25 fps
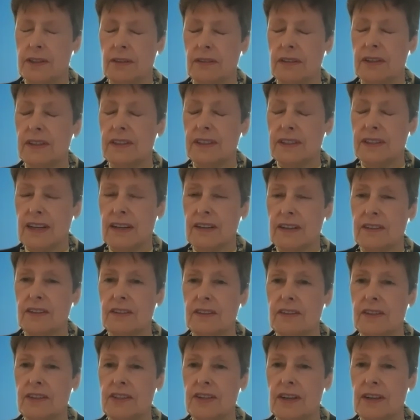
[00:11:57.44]

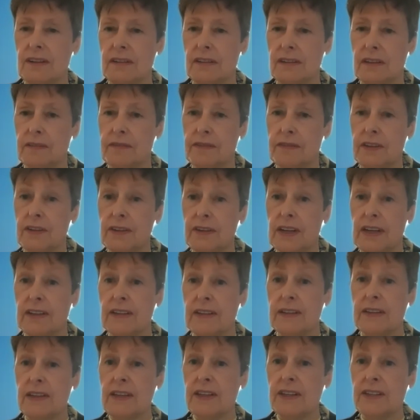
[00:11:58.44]
Secretary General of the
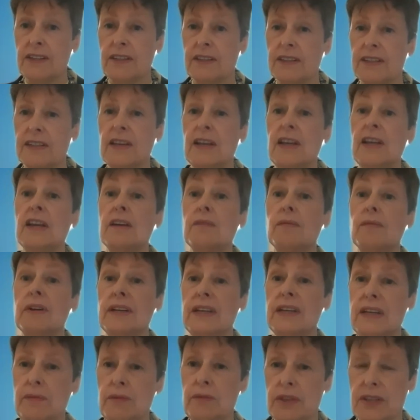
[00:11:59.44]
United Nations when
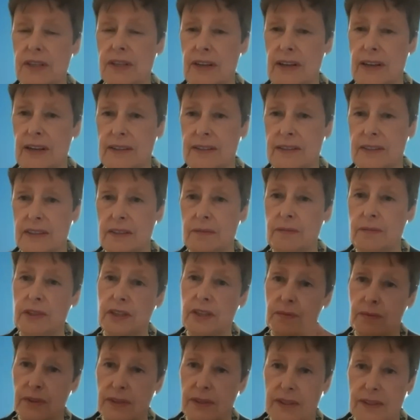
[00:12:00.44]
he was elected, which
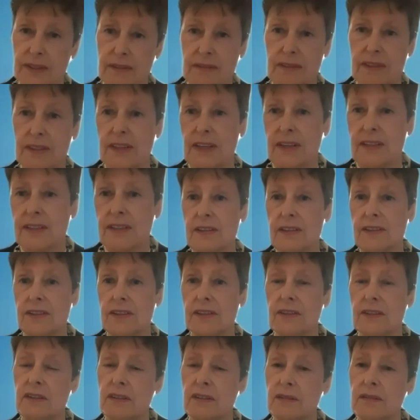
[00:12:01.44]
was 6
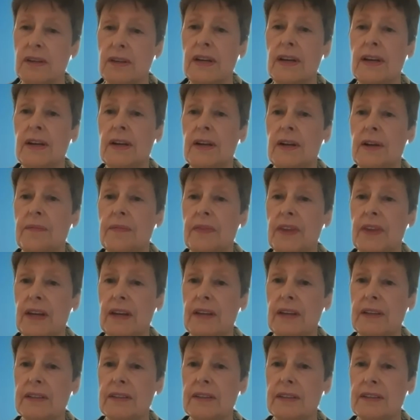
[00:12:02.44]
ago.
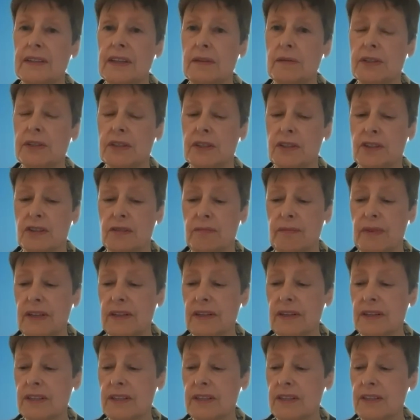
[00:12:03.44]
And there was a
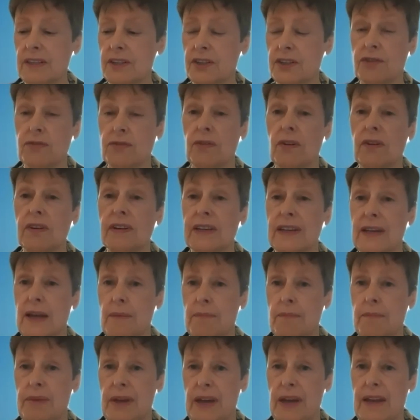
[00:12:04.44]
tremendously strong
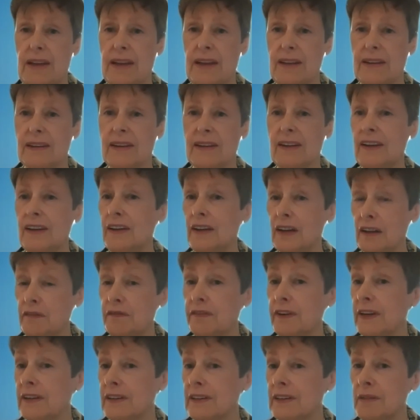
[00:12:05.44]
campaign. And
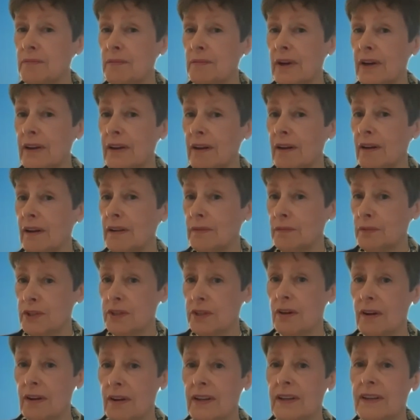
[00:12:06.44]
frankly, my heart was
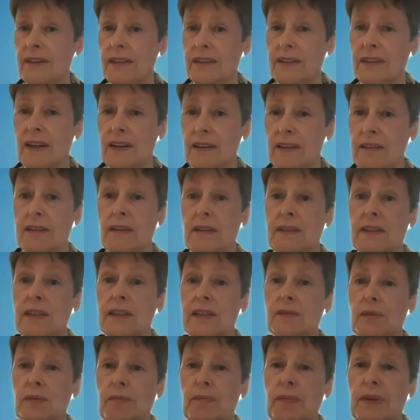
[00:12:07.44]
all in it. I thought that
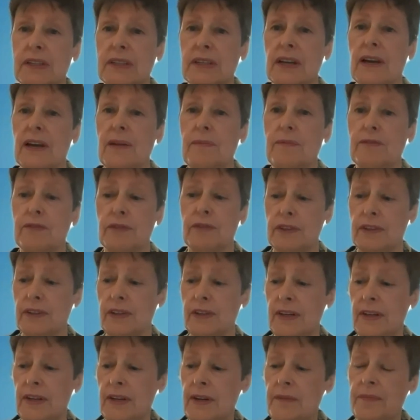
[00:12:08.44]
it would be time for
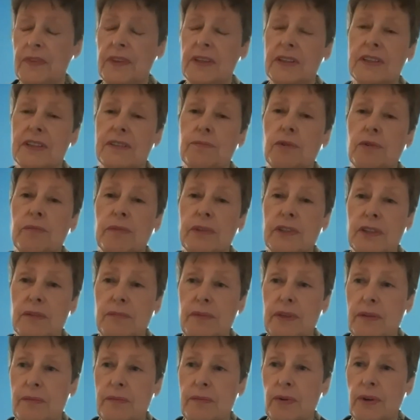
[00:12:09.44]
a woman to
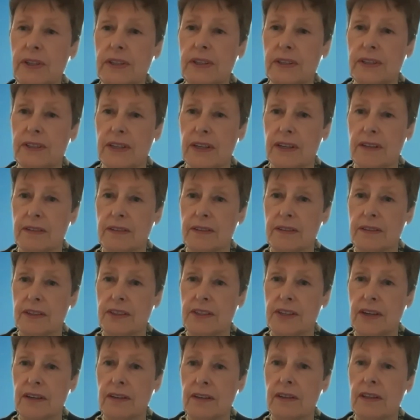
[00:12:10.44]
be appointed Secretary
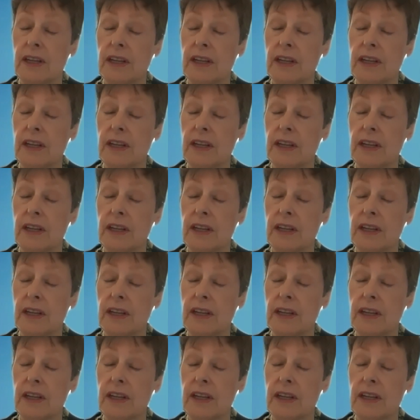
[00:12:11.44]
General.